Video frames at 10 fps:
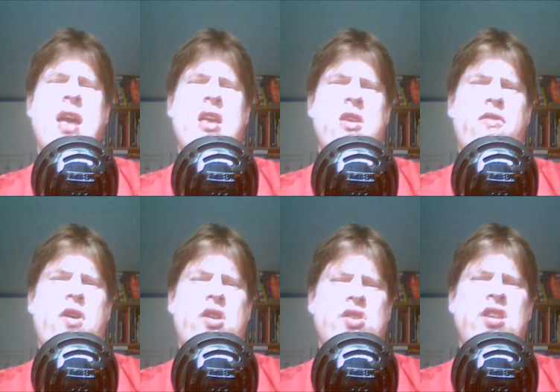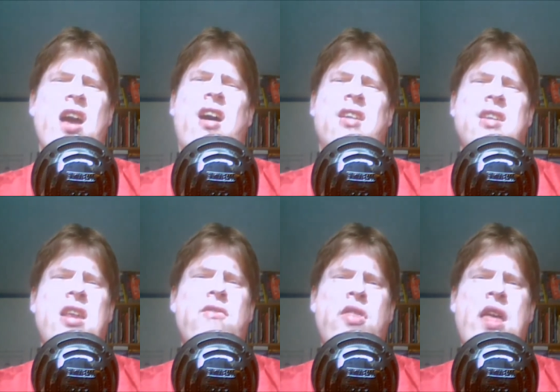your first gun, and
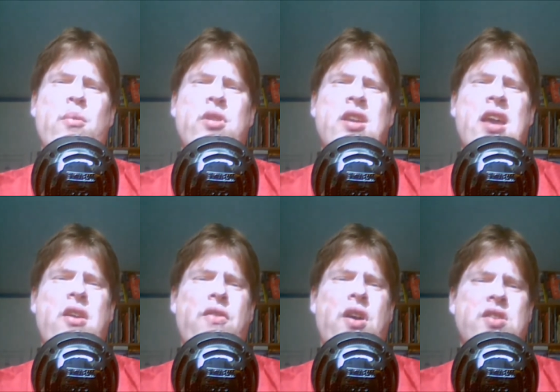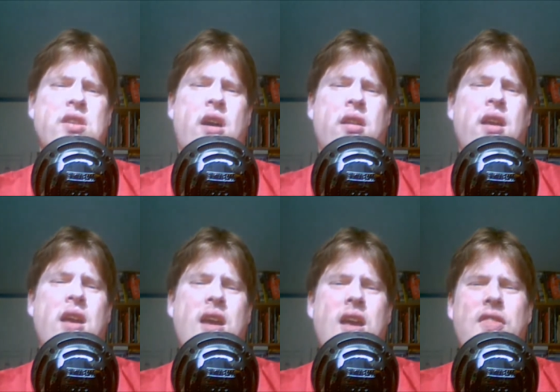even then, when you get your first gun,
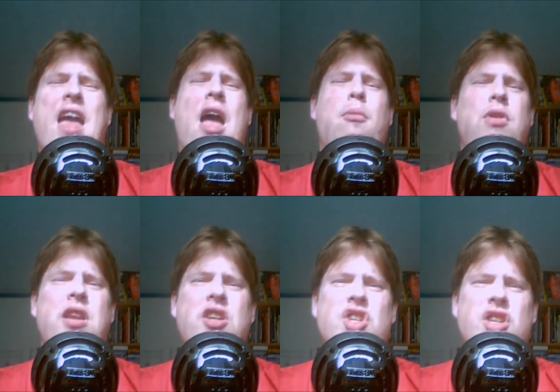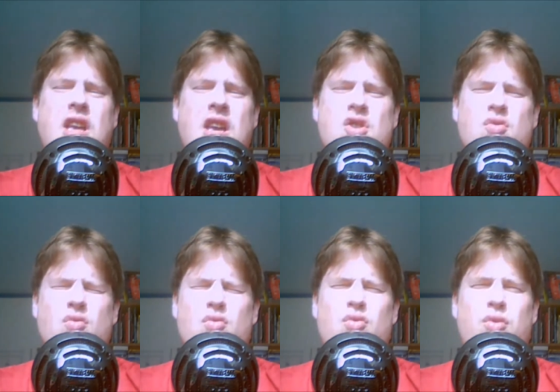the ammunition is
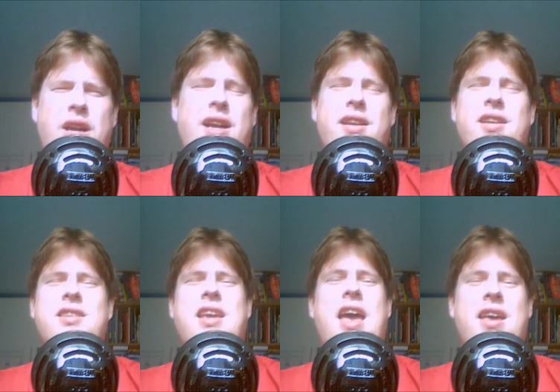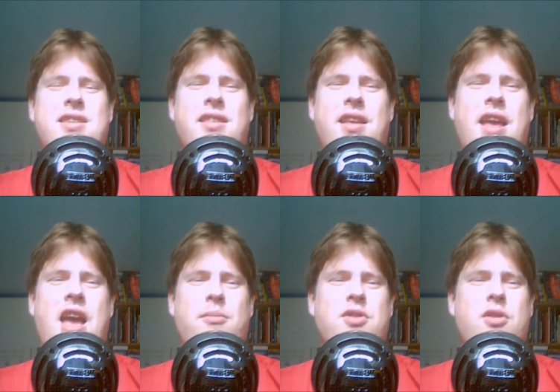really scarce in the
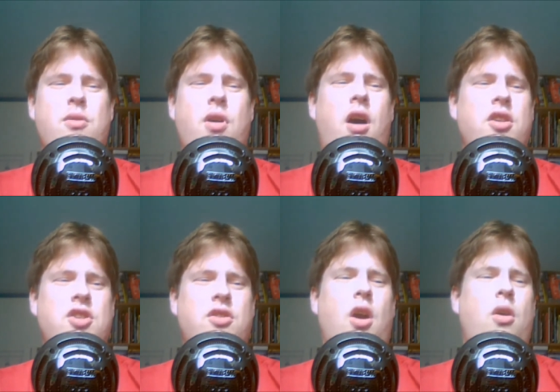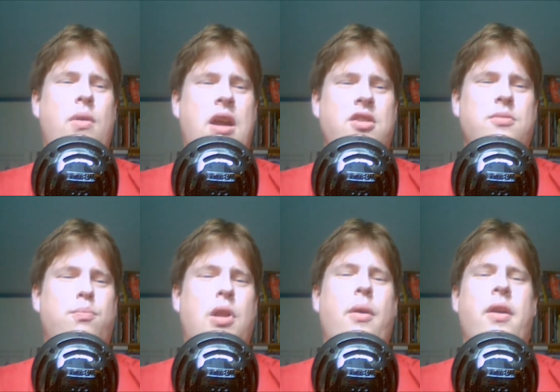game, so you can't just go around just
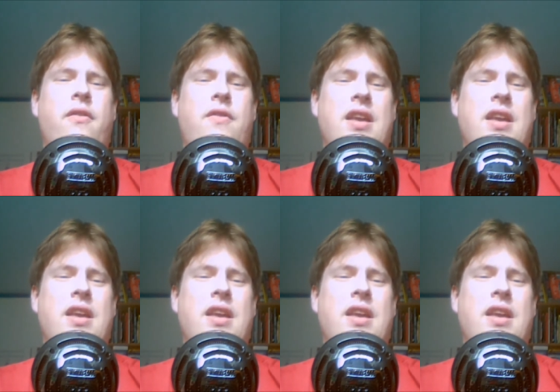blowing things